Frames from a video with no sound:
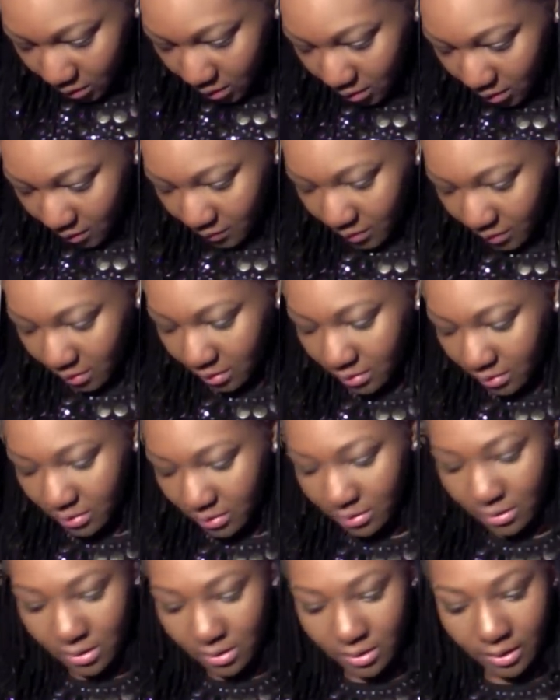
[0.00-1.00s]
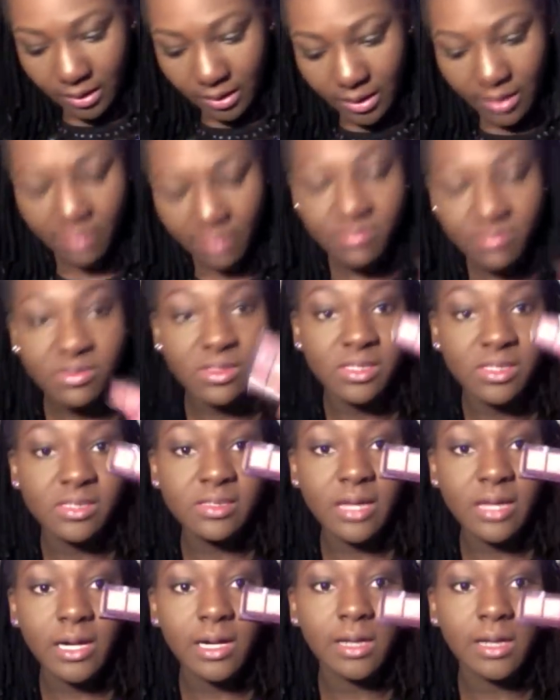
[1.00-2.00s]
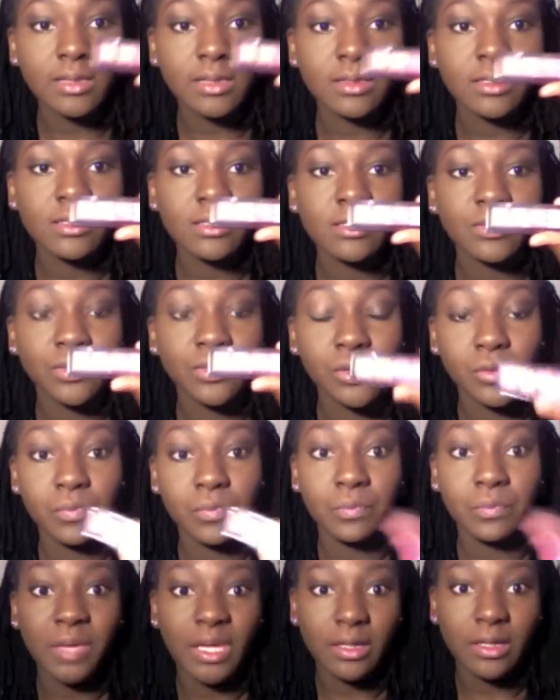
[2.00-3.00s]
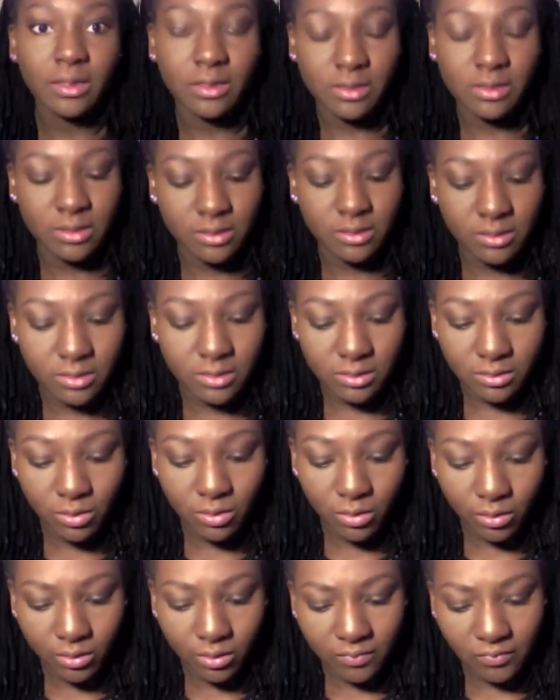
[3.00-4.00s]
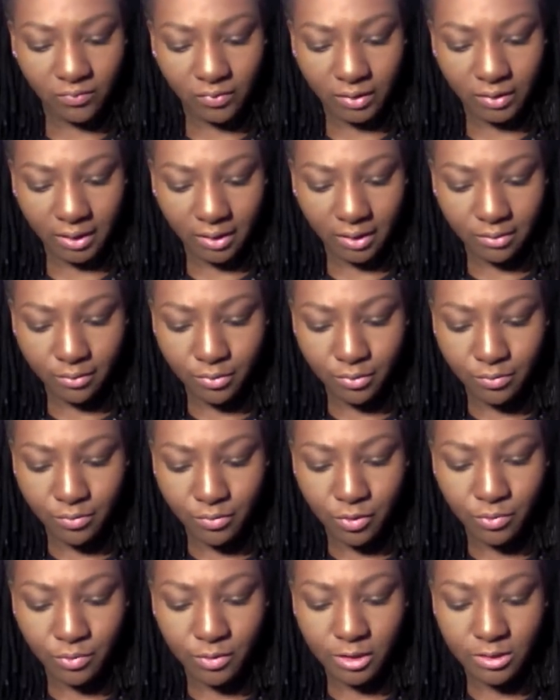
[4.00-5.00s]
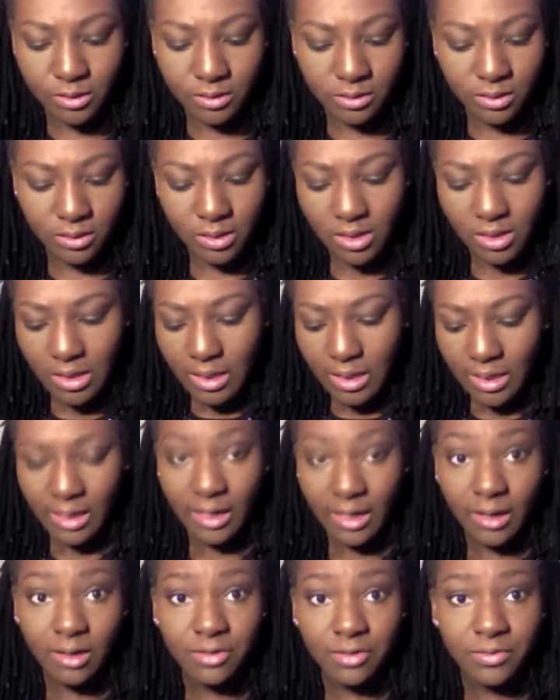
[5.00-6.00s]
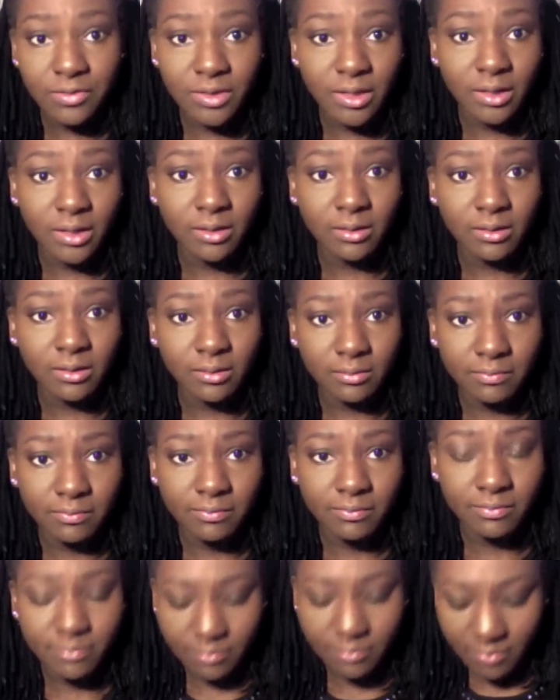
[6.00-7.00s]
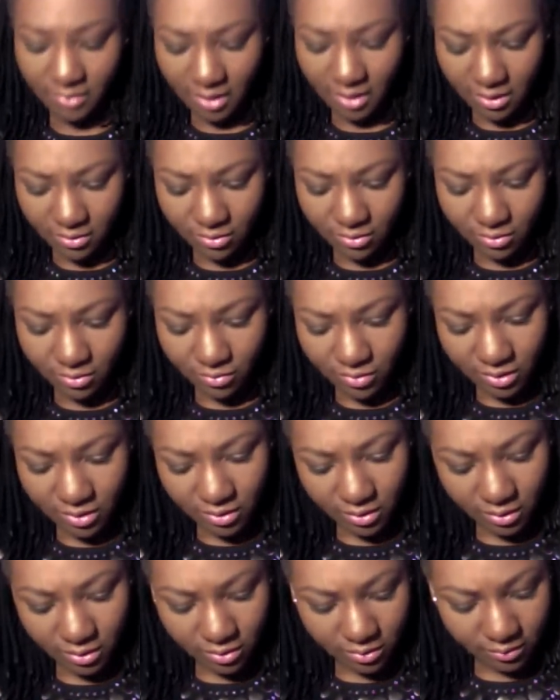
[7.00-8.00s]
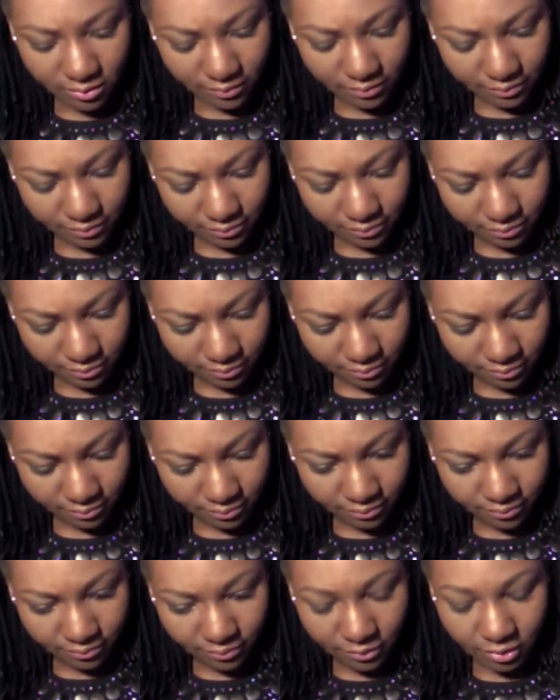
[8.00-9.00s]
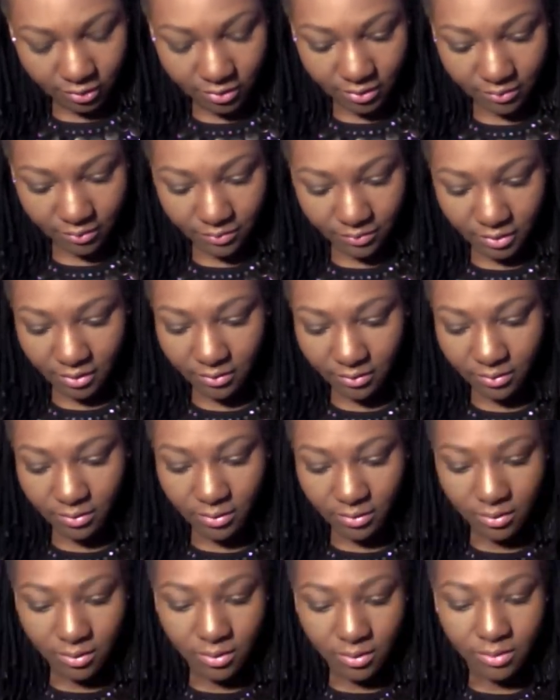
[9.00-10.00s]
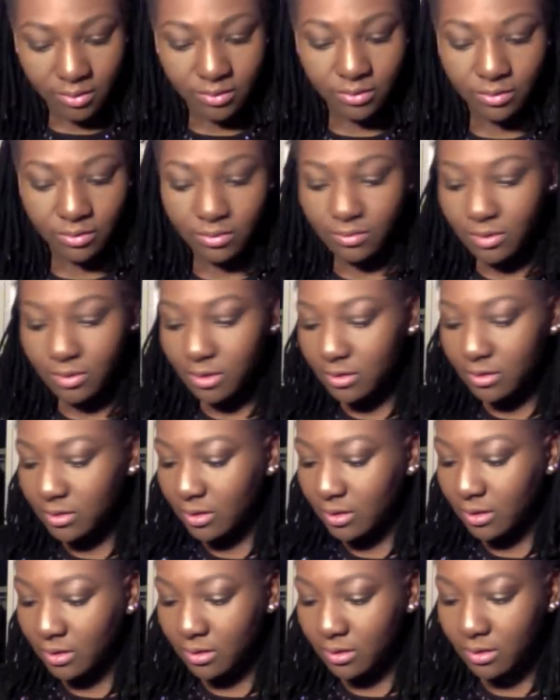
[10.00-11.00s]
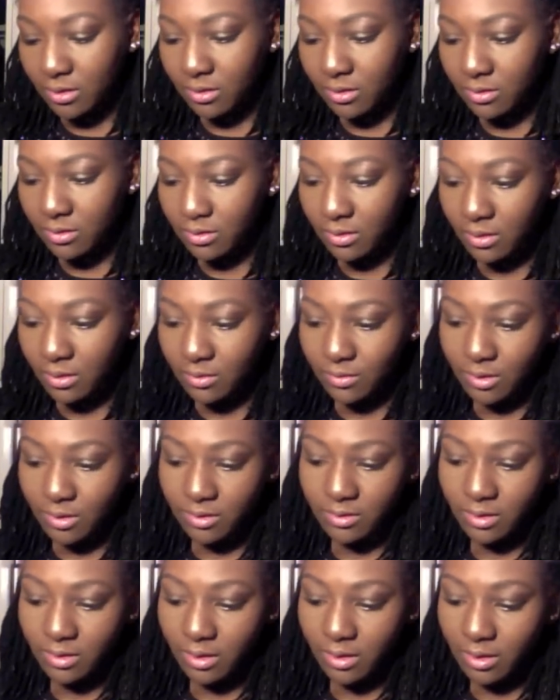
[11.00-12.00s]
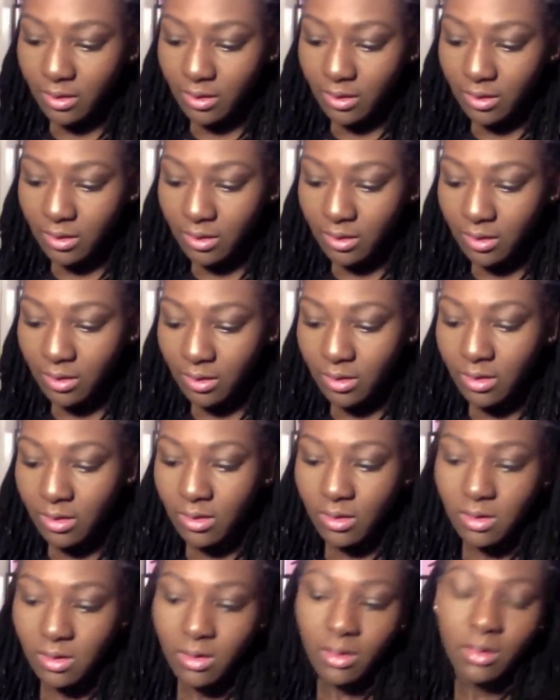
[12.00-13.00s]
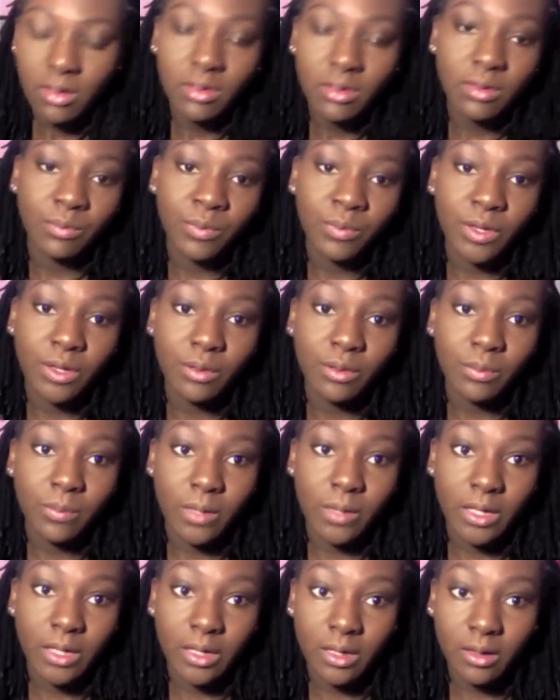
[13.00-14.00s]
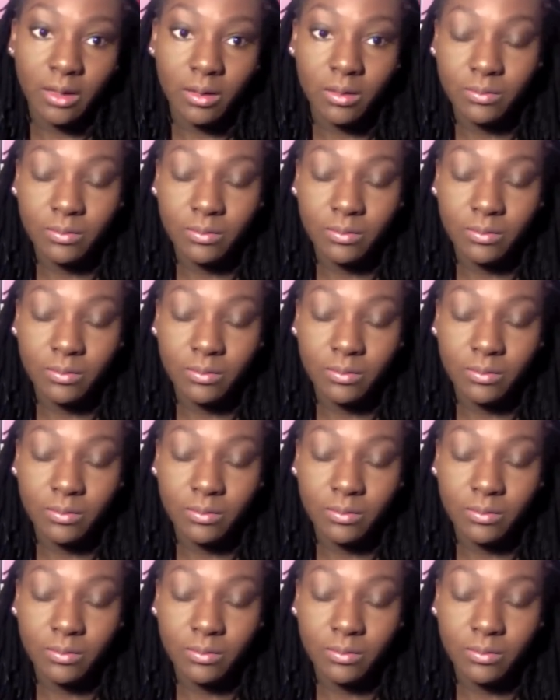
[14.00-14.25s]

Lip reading: of this. And I have this, I got this from Payless, and it's called Unforgettable Moments. And I got it for like, I don't know, $1 or something. So I'm gonna take this and I'm gonna take the pale pink.